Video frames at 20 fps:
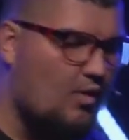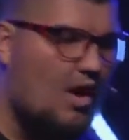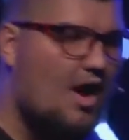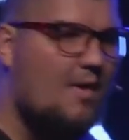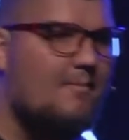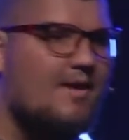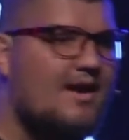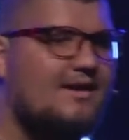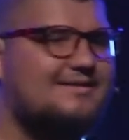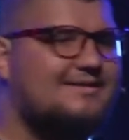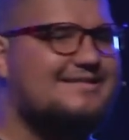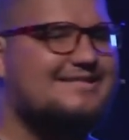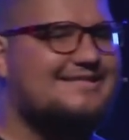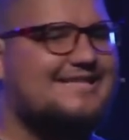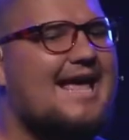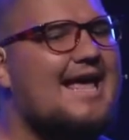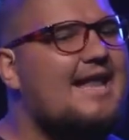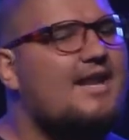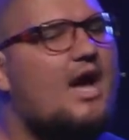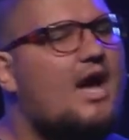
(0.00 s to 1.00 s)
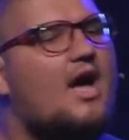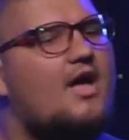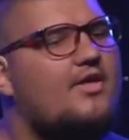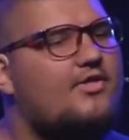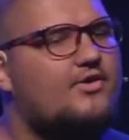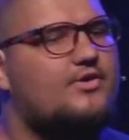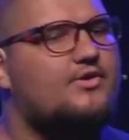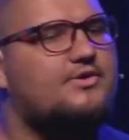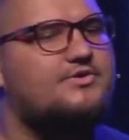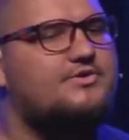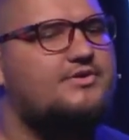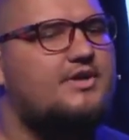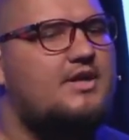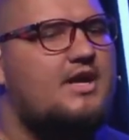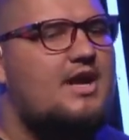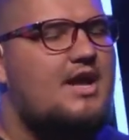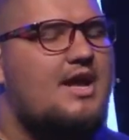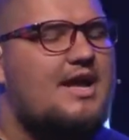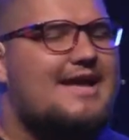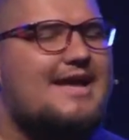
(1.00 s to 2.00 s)
amongst 10 others,
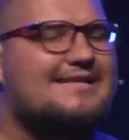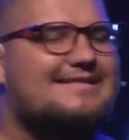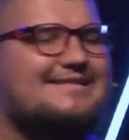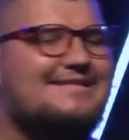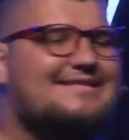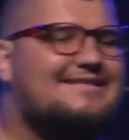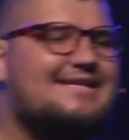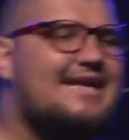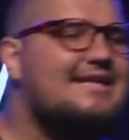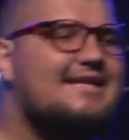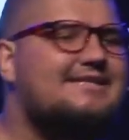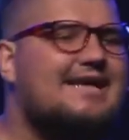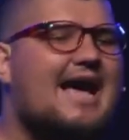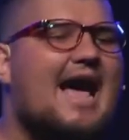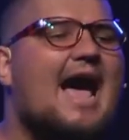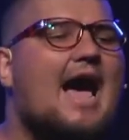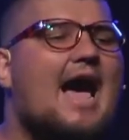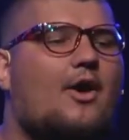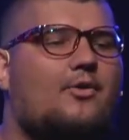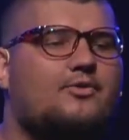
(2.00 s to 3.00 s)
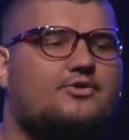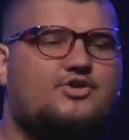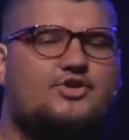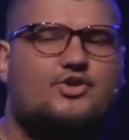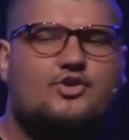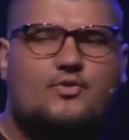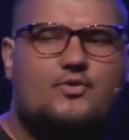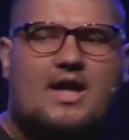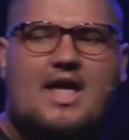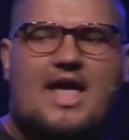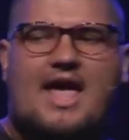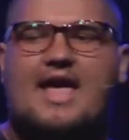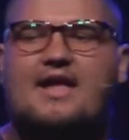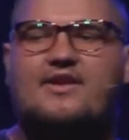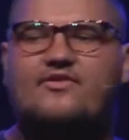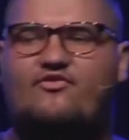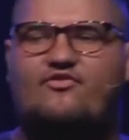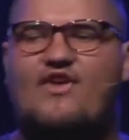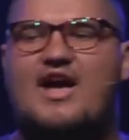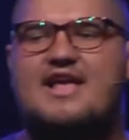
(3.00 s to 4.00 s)
is sent out to
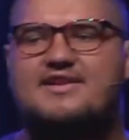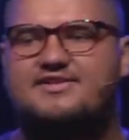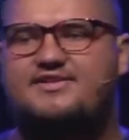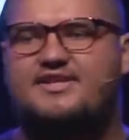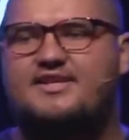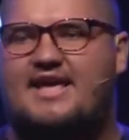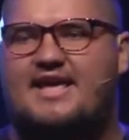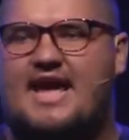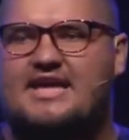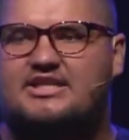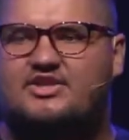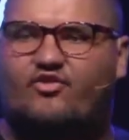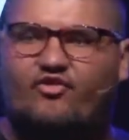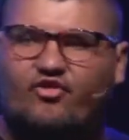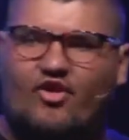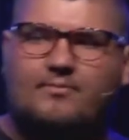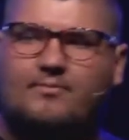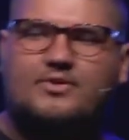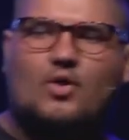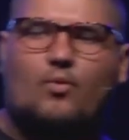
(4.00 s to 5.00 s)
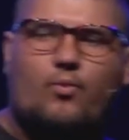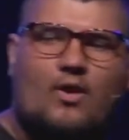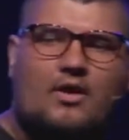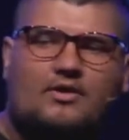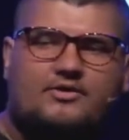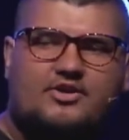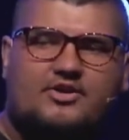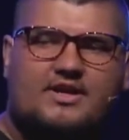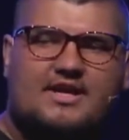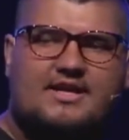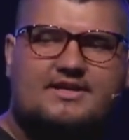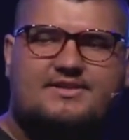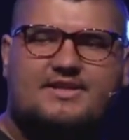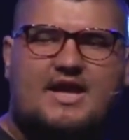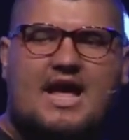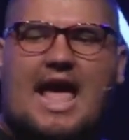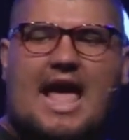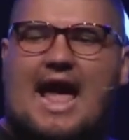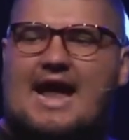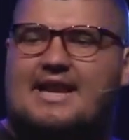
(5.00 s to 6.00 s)
investigate from the wilderness,
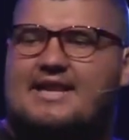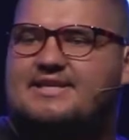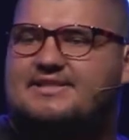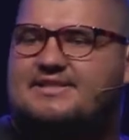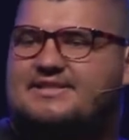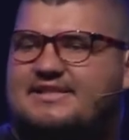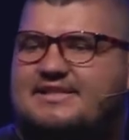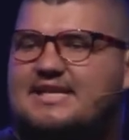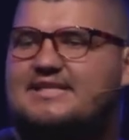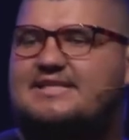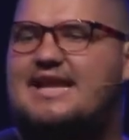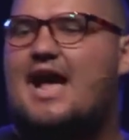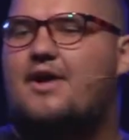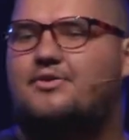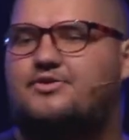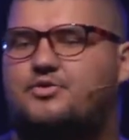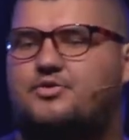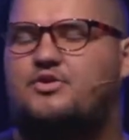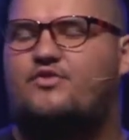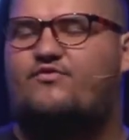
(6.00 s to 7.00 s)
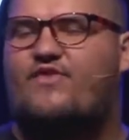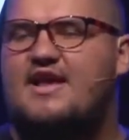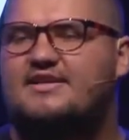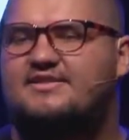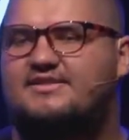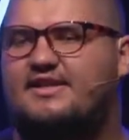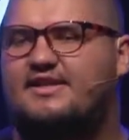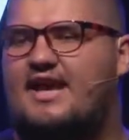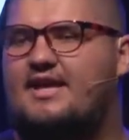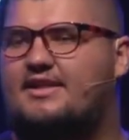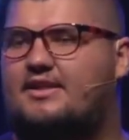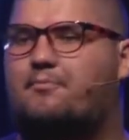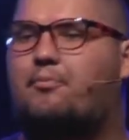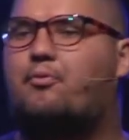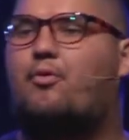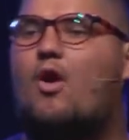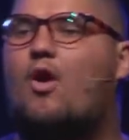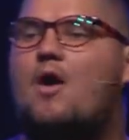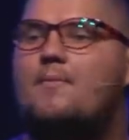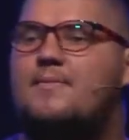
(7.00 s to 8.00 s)
and he's sent out to investigate the
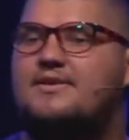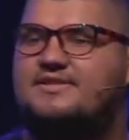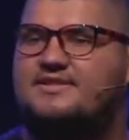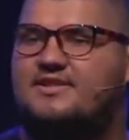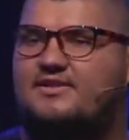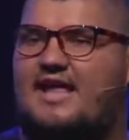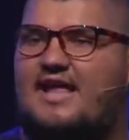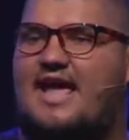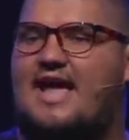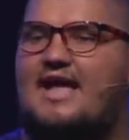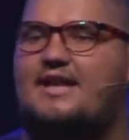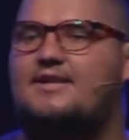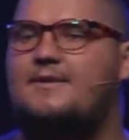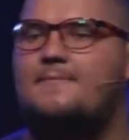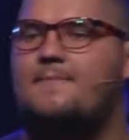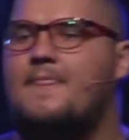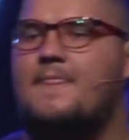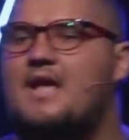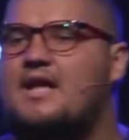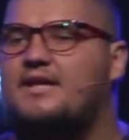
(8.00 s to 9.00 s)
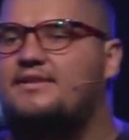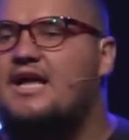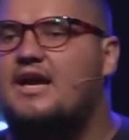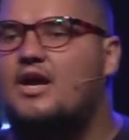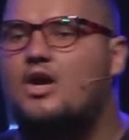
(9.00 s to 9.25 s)
promised land that